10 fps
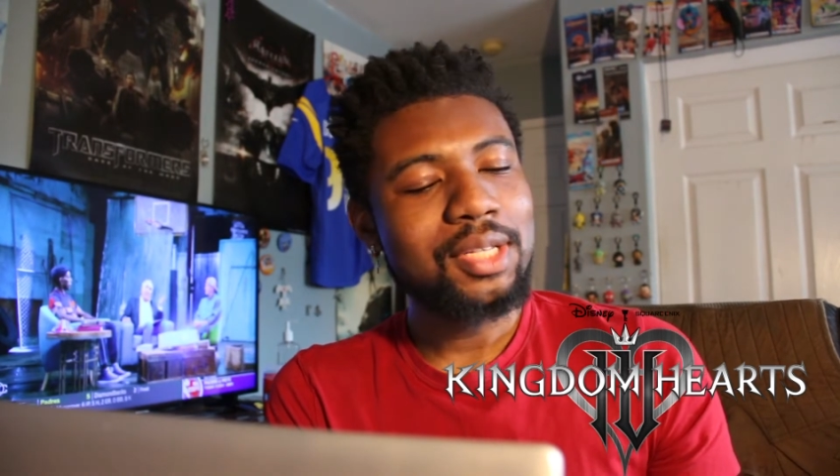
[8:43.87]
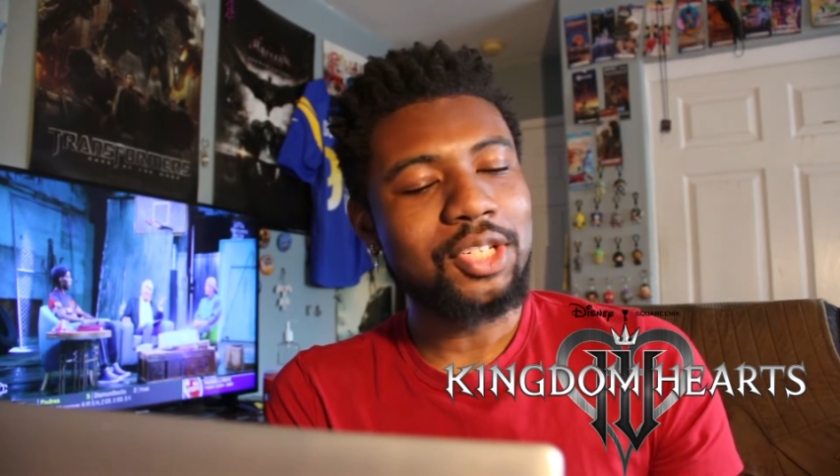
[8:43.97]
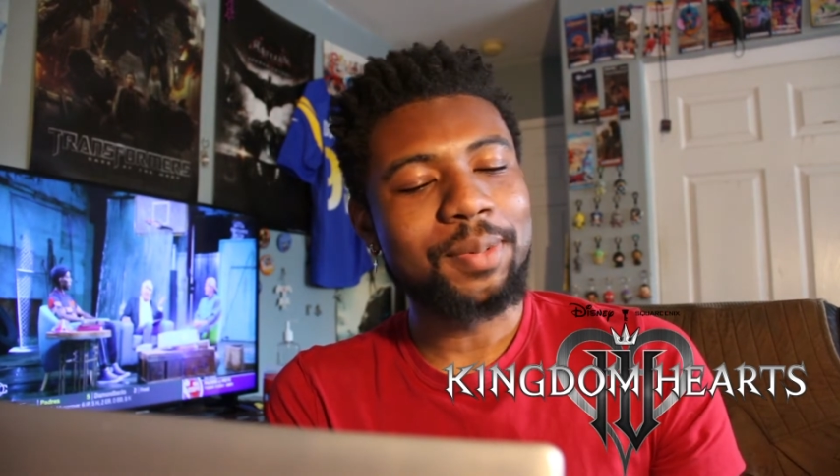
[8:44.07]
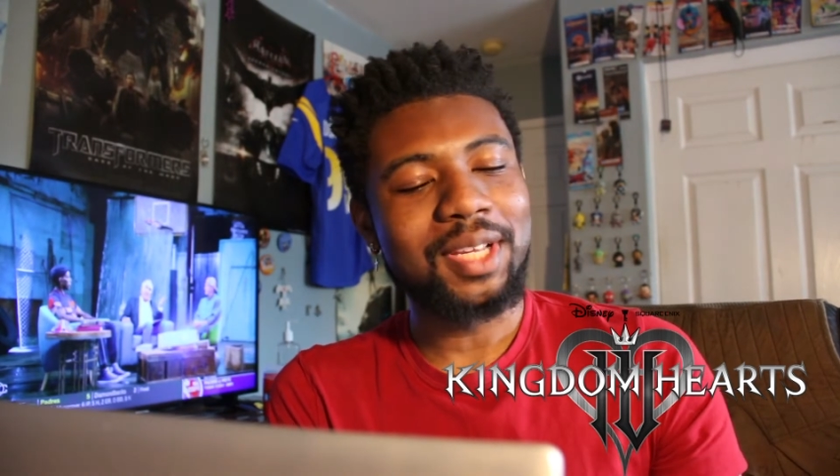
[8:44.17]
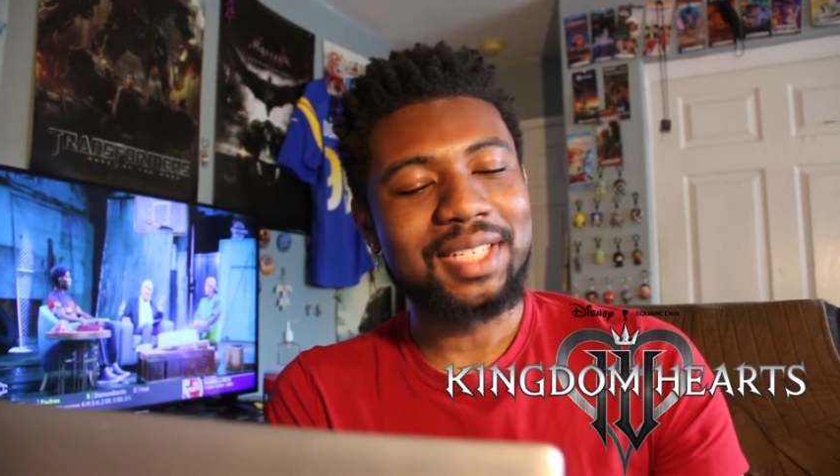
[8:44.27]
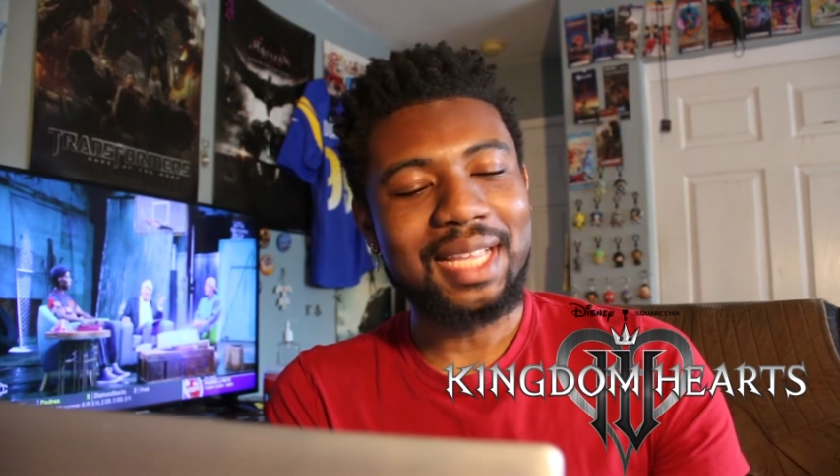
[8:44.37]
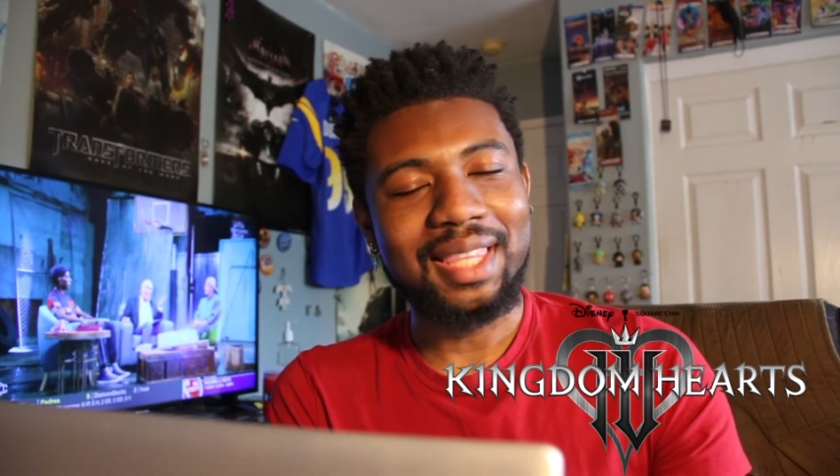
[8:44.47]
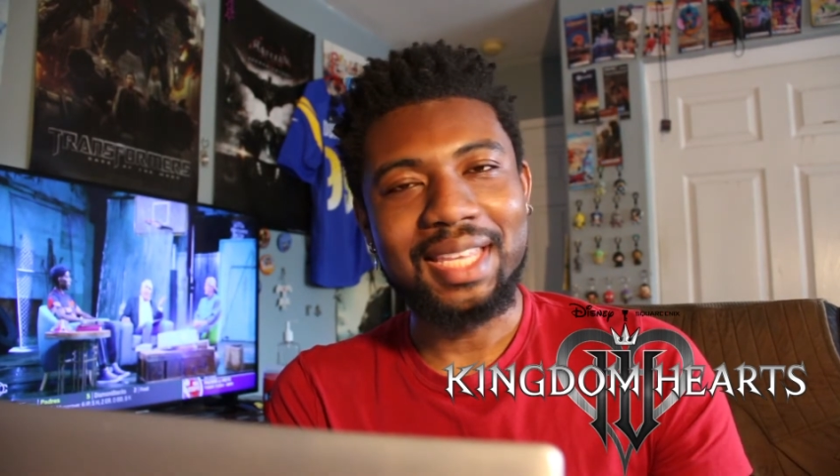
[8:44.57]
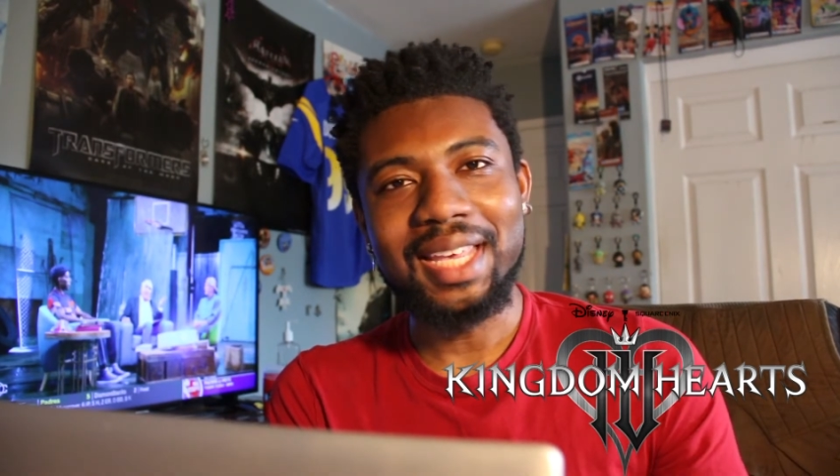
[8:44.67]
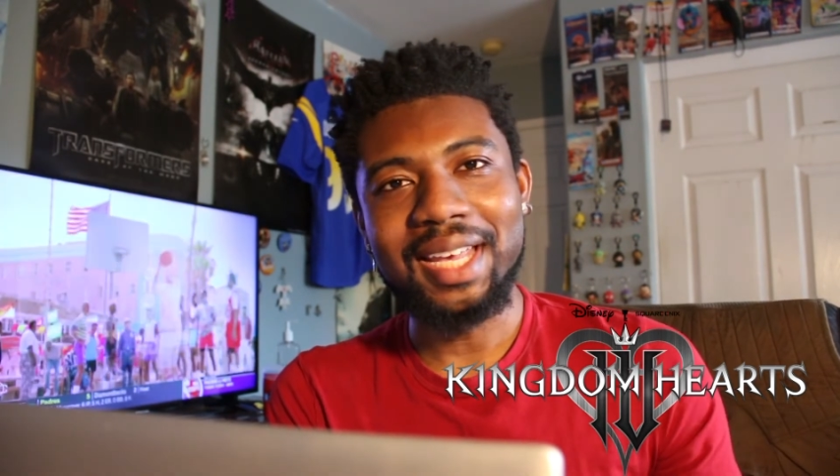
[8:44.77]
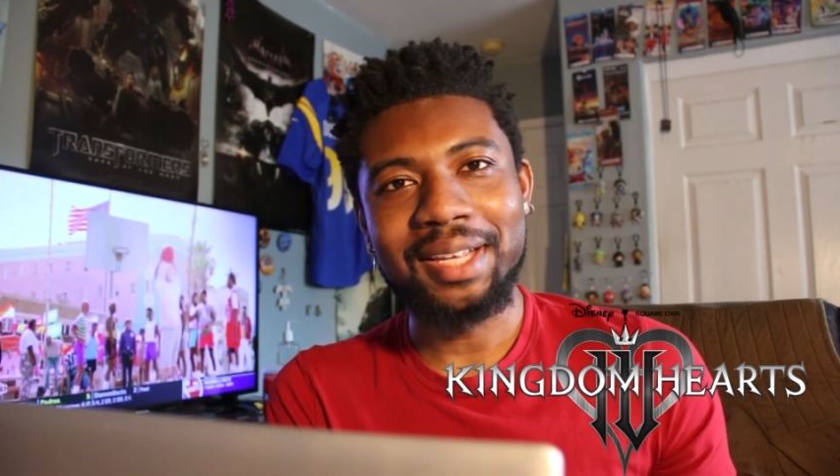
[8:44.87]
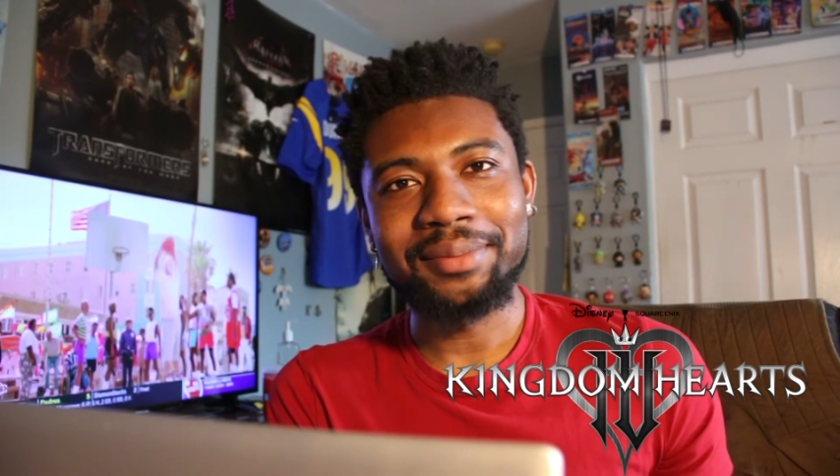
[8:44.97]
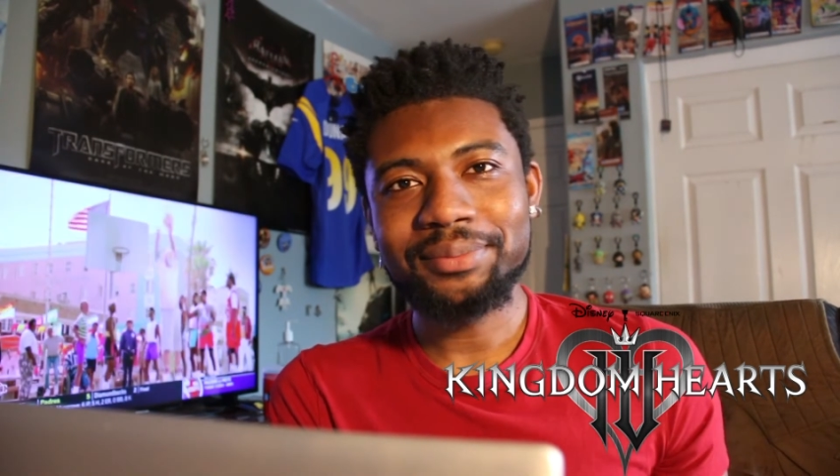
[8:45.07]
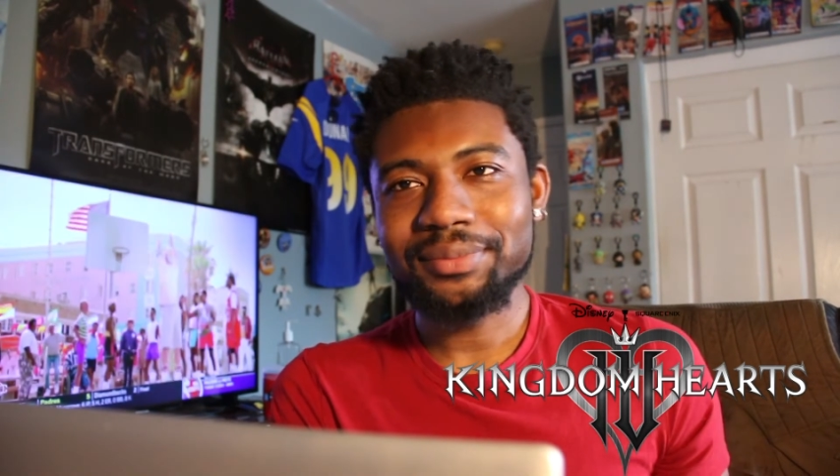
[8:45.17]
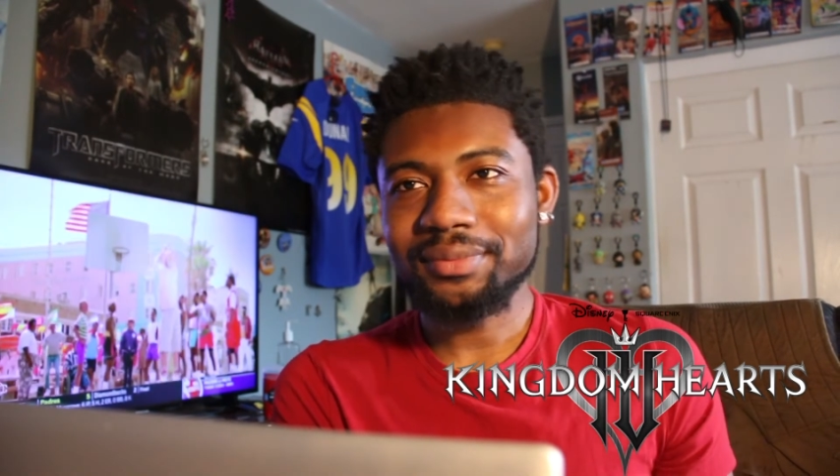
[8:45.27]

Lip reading: just because at the end,